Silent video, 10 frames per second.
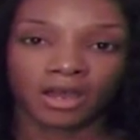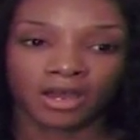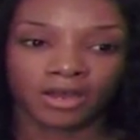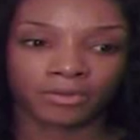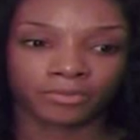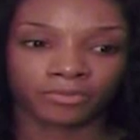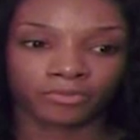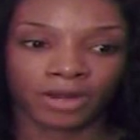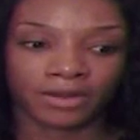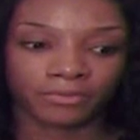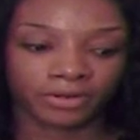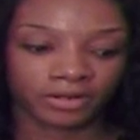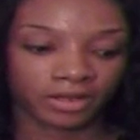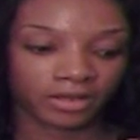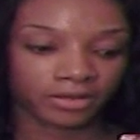right when
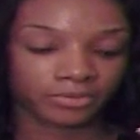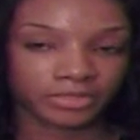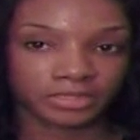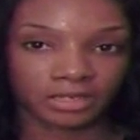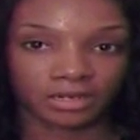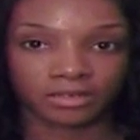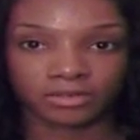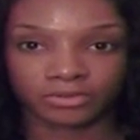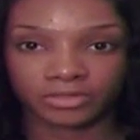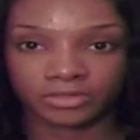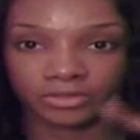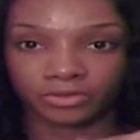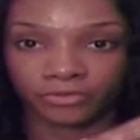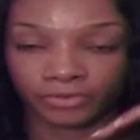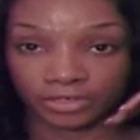I was getting close
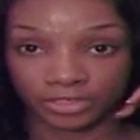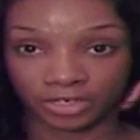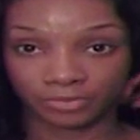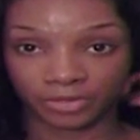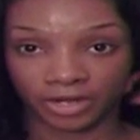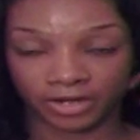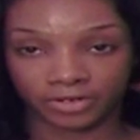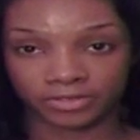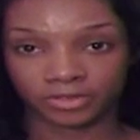to finishing up the hair.